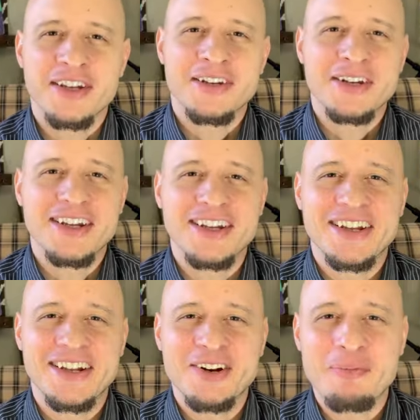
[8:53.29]
And
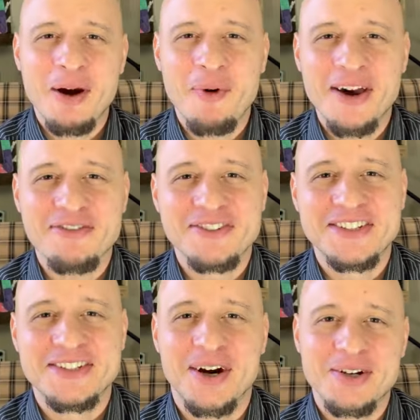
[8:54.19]
I know my wife
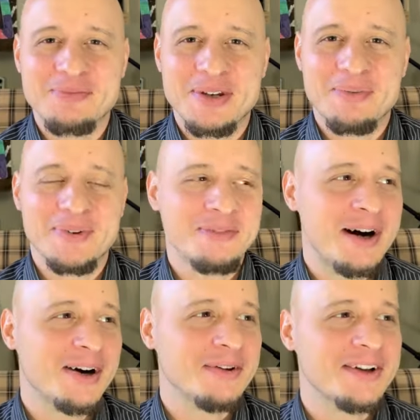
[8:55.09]
talked to me
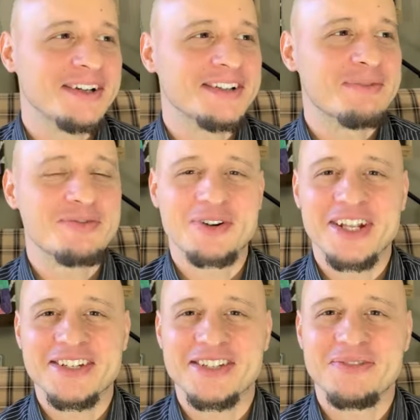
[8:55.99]
about before
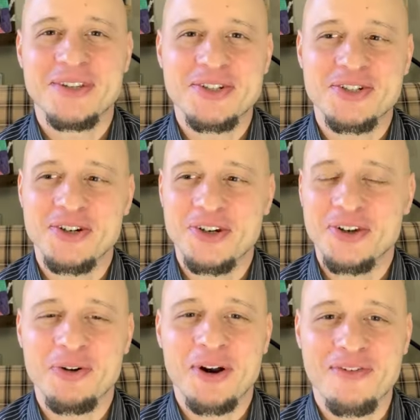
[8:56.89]
Thanksgiving this year, you know,
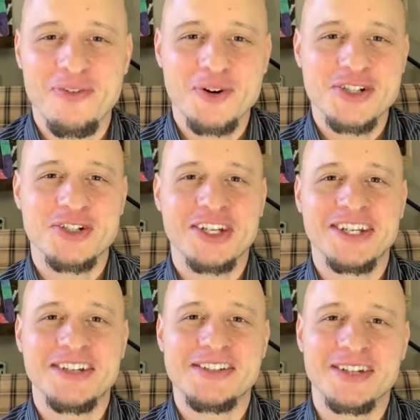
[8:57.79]
you don't want to force your
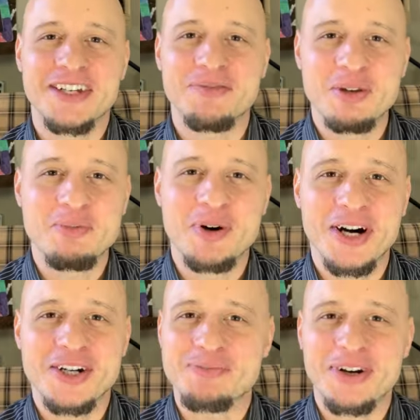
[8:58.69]
kids to give people
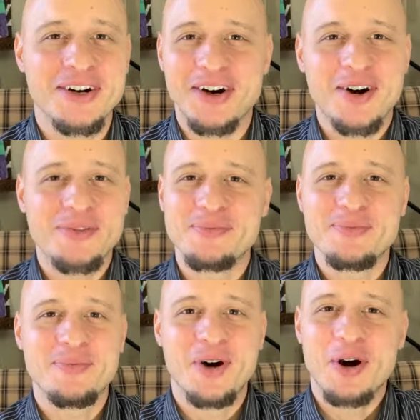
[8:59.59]
hugs, but
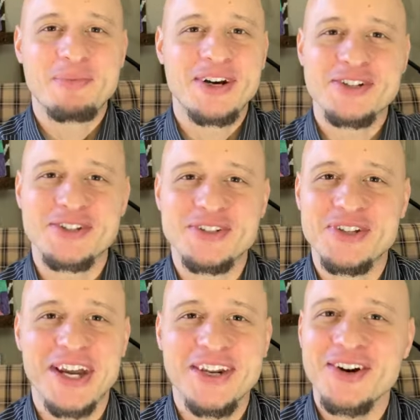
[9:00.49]
all parents do
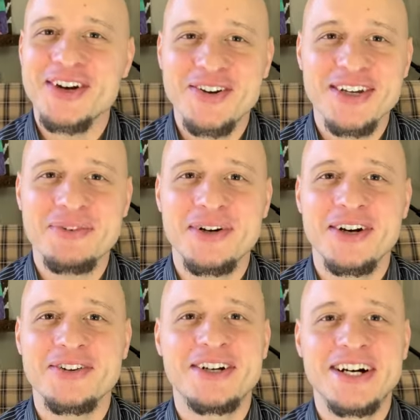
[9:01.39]
that, you know, go give your
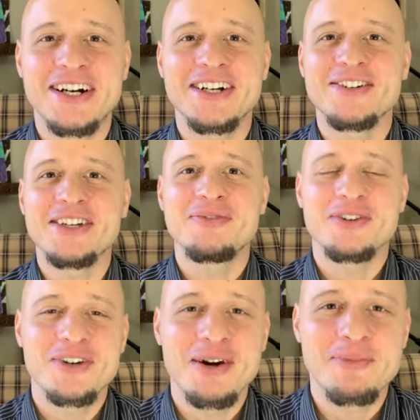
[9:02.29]
uncle a hug, go give
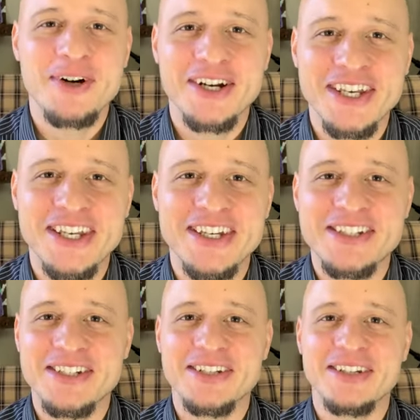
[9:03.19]
your grandpa a
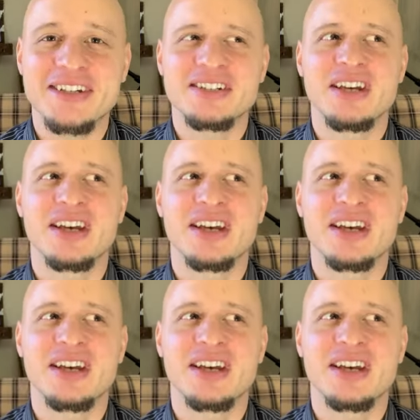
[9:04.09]
kiss, and then the kid's